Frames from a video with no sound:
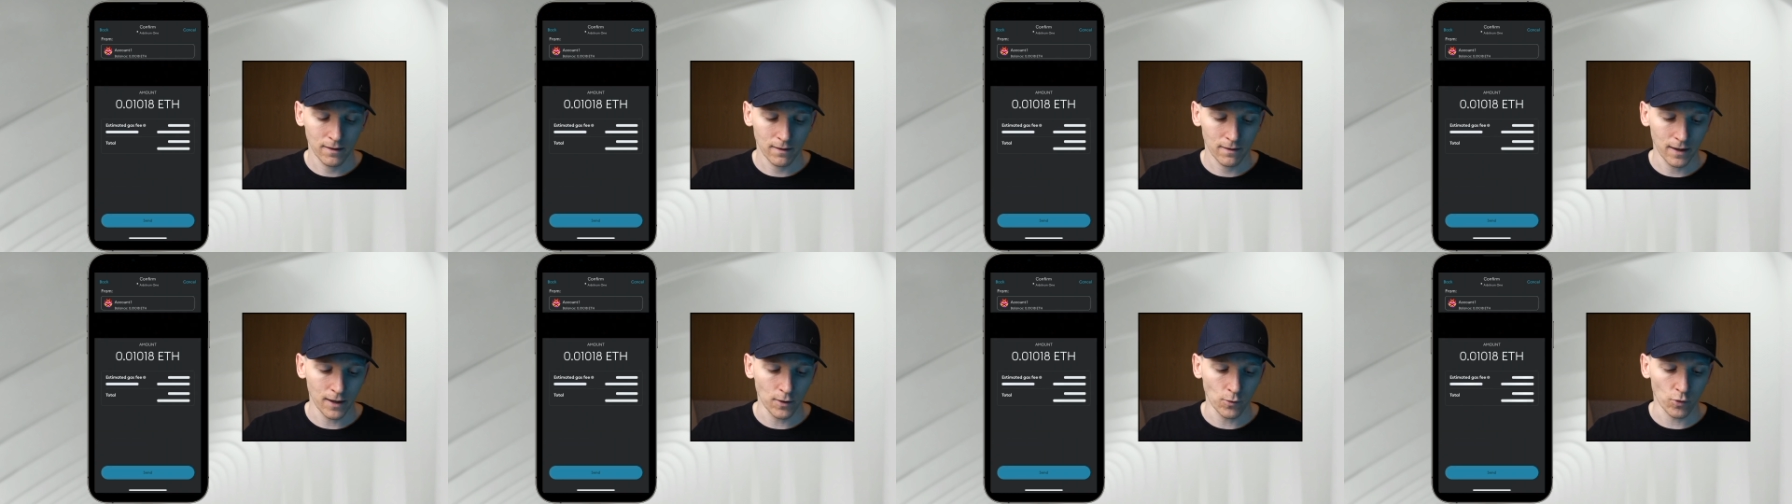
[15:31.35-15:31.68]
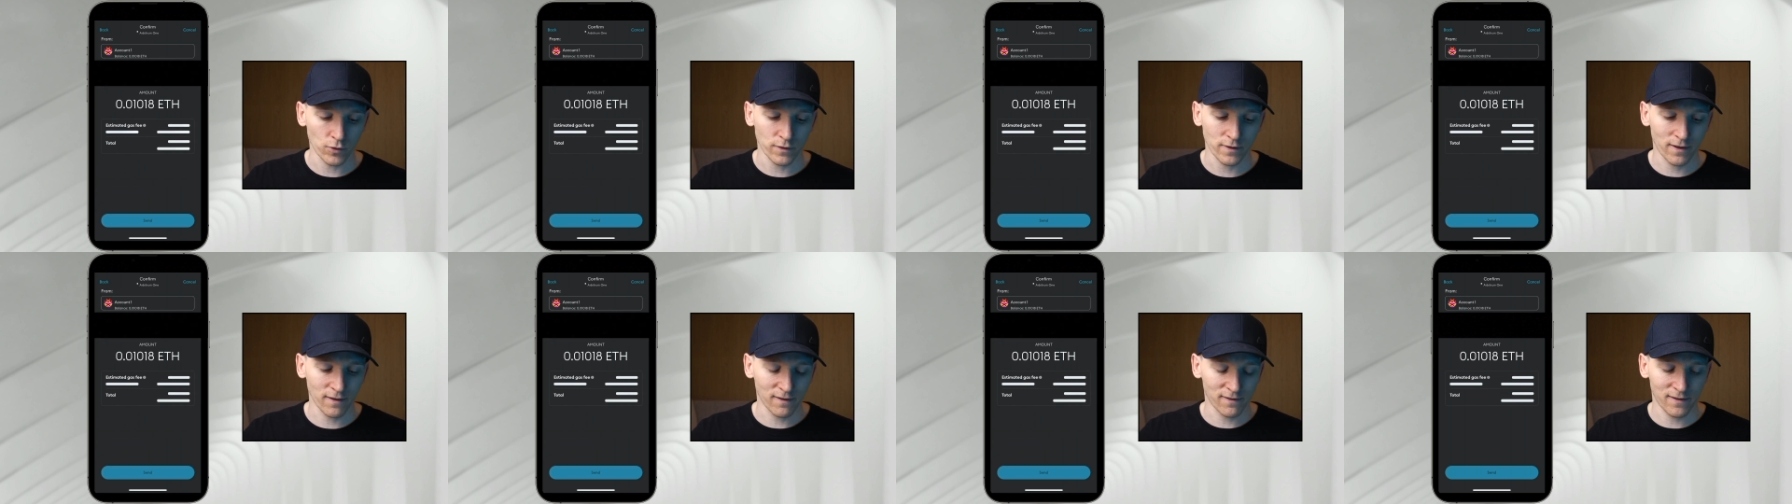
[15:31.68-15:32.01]
in
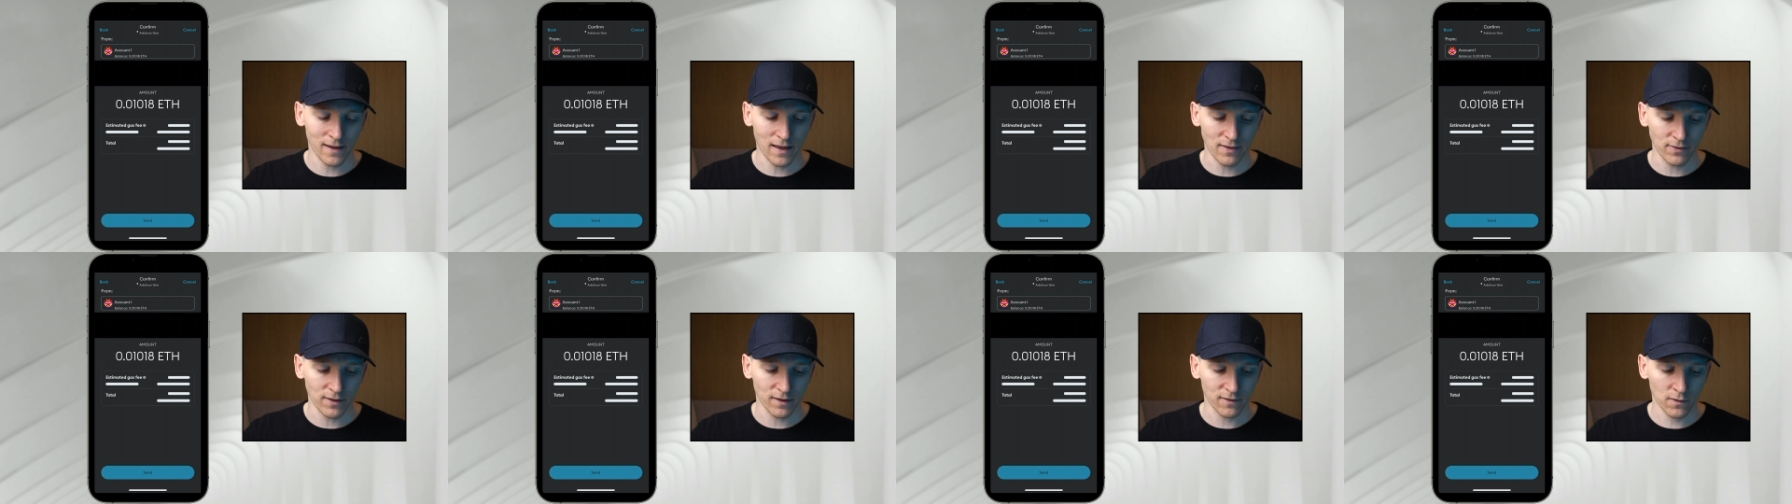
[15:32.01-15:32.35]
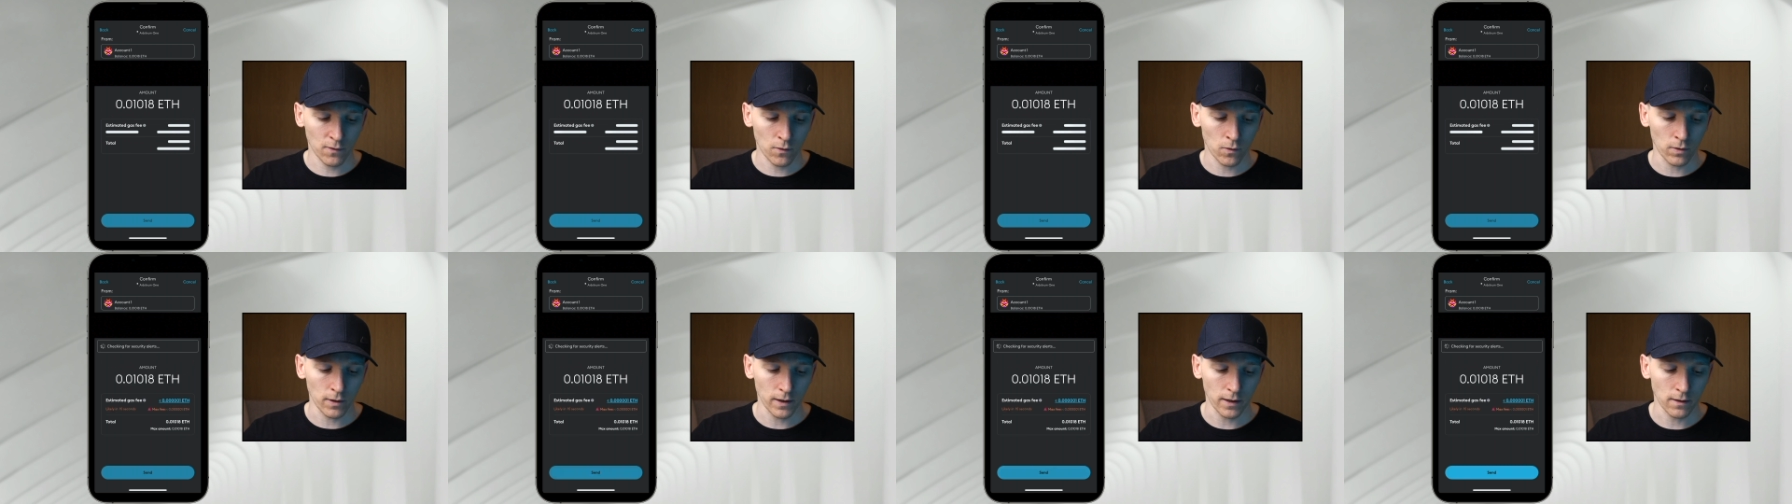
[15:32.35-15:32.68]
order to send this
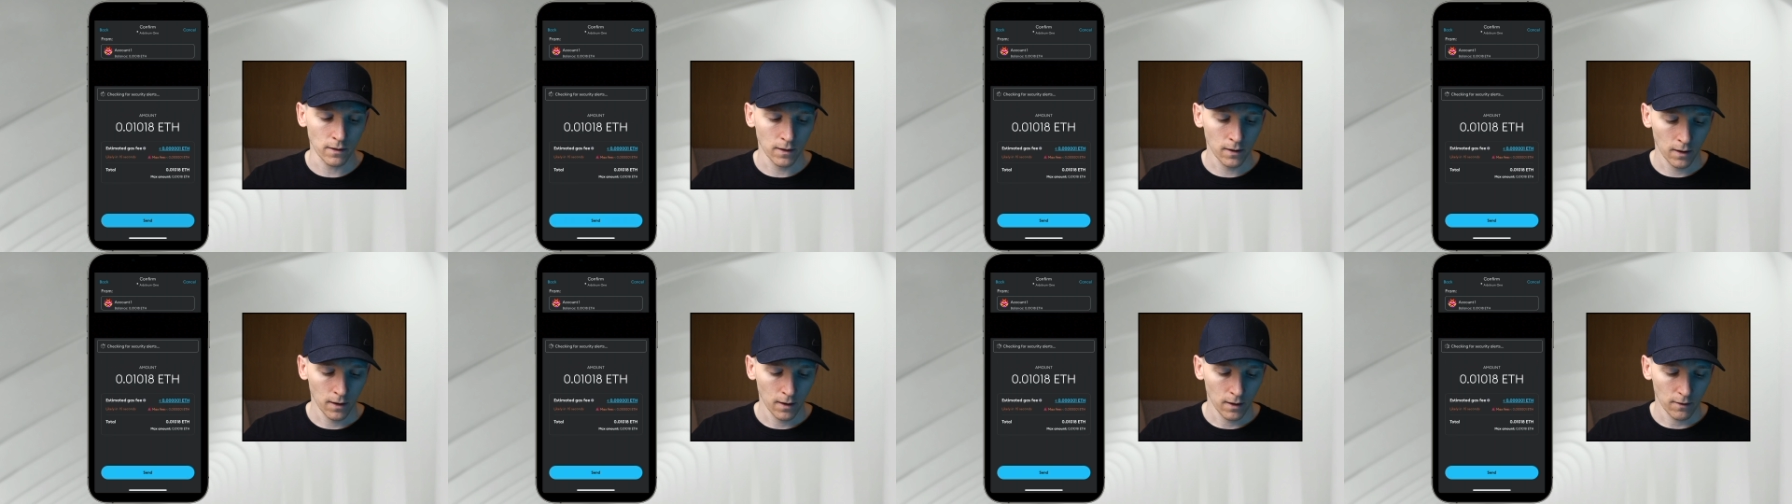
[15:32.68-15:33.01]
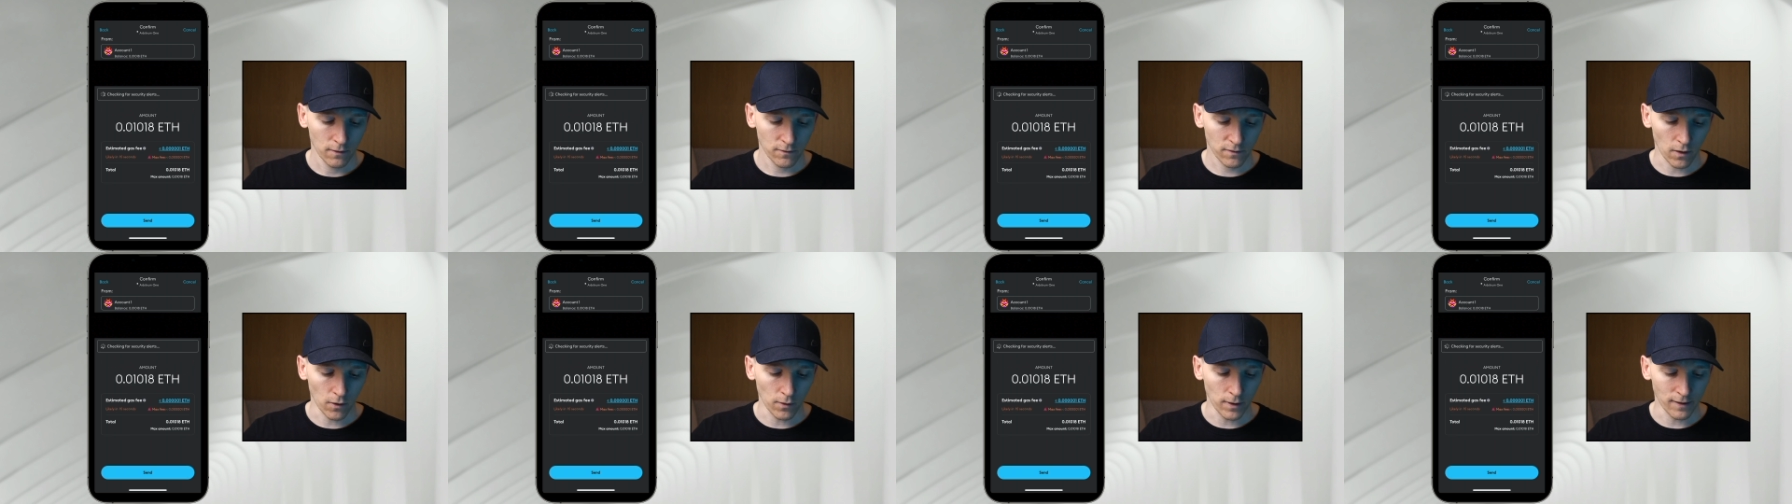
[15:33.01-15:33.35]
coin.
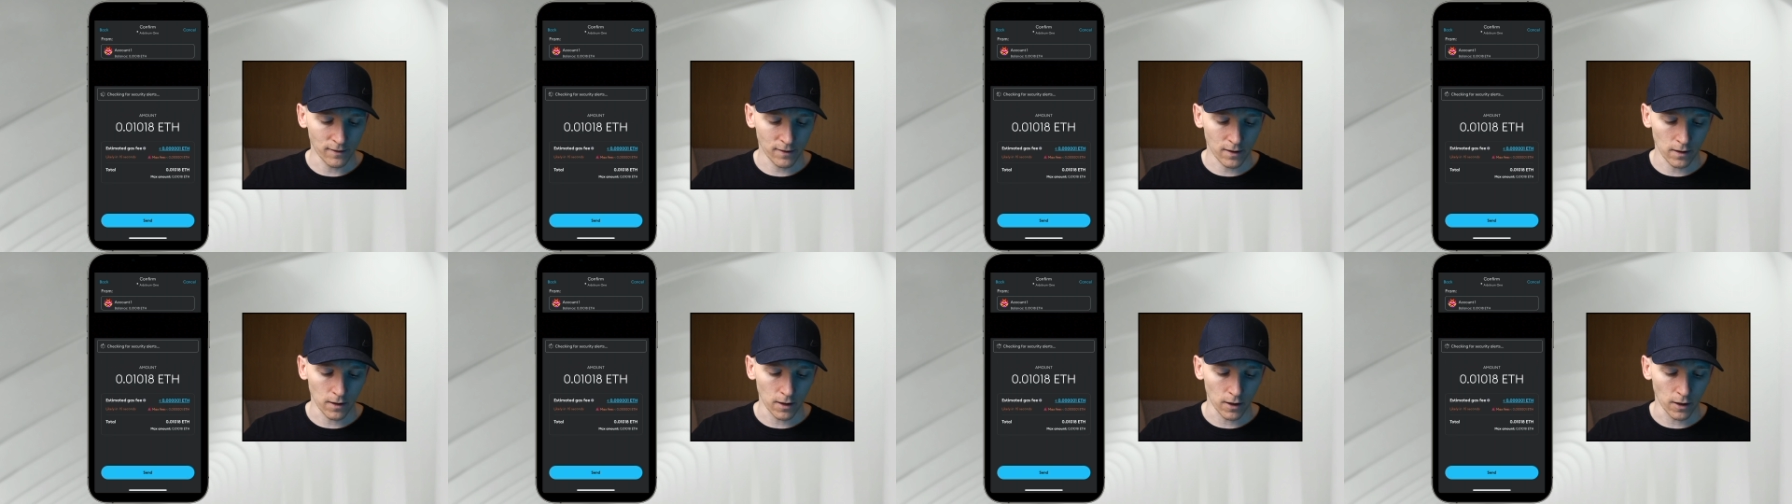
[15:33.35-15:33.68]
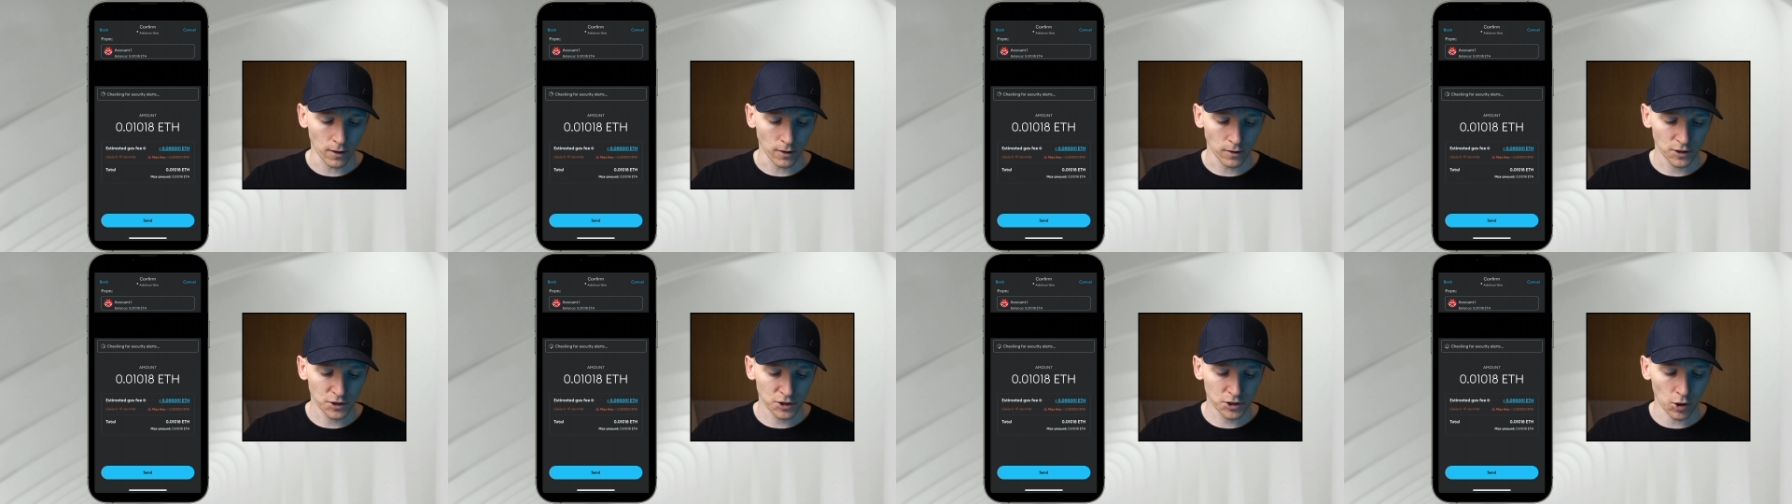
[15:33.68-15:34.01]
So it's going to
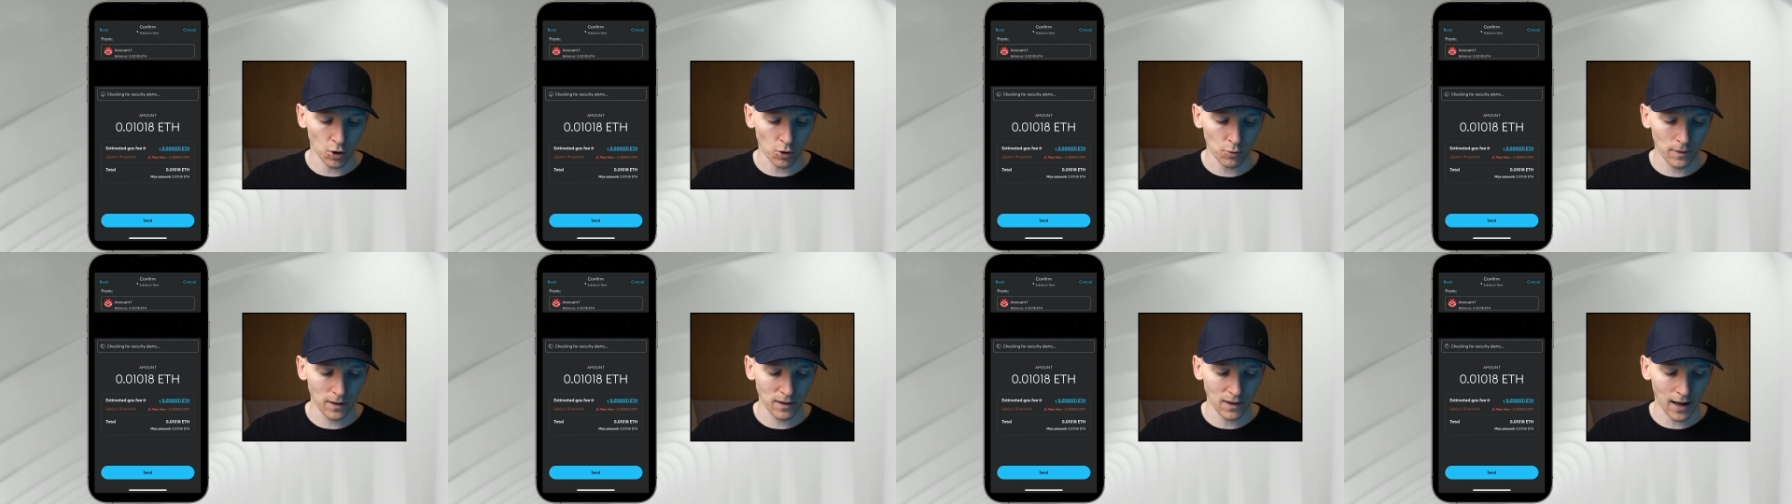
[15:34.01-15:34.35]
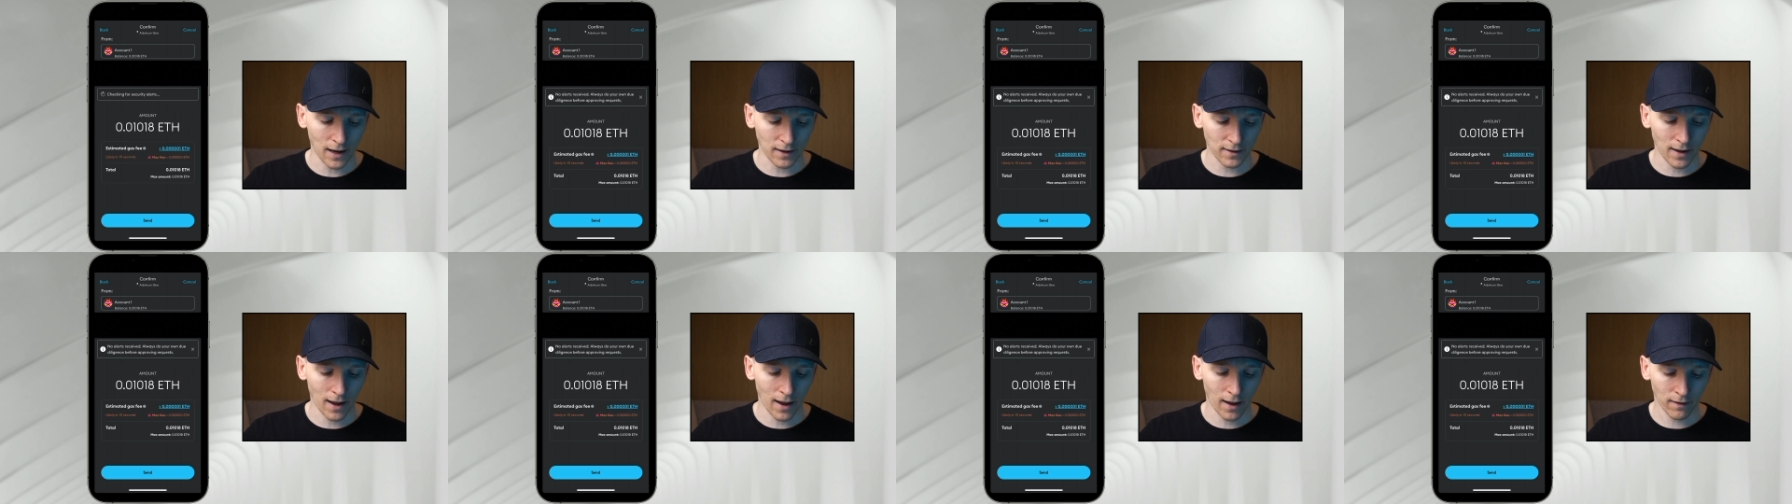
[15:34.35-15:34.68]
show me
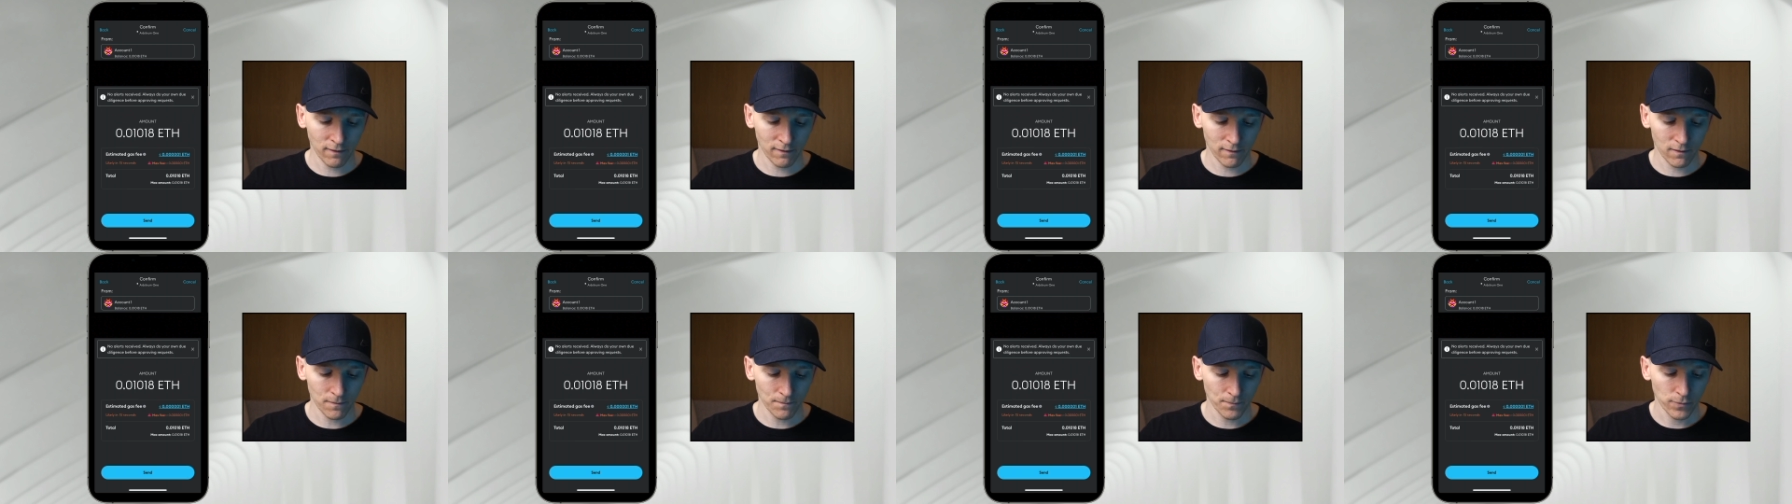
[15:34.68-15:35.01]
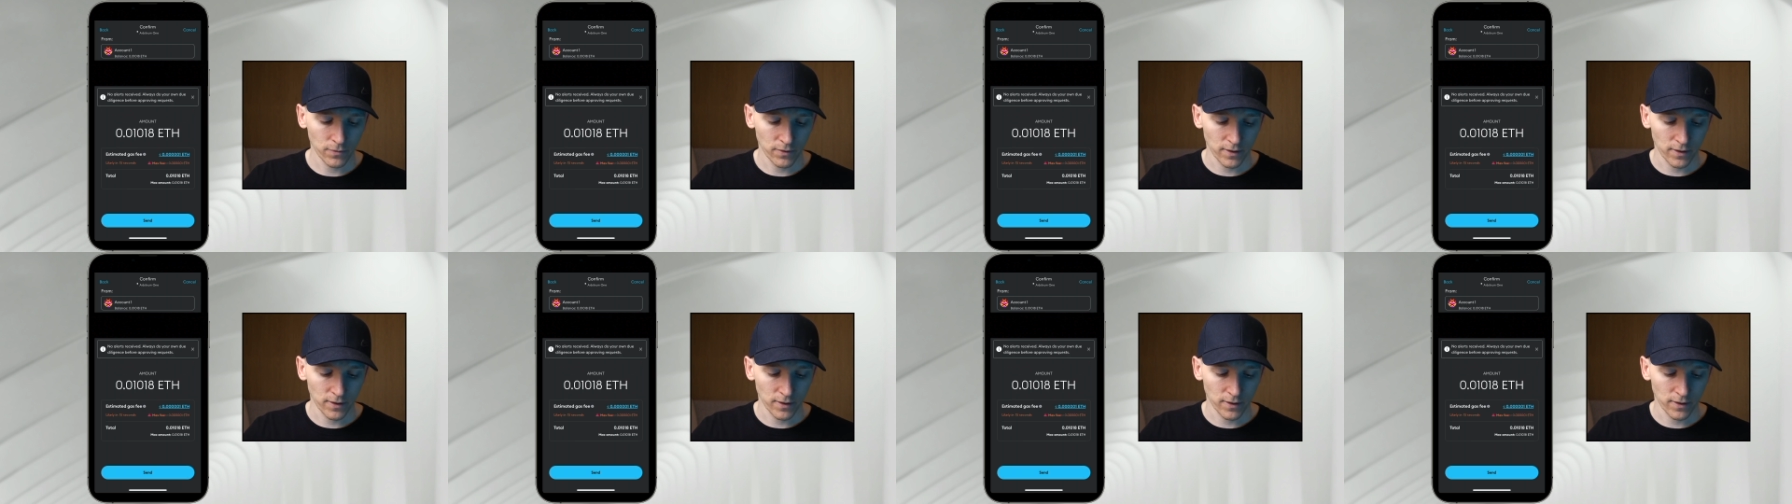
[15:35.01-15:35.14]
that gas.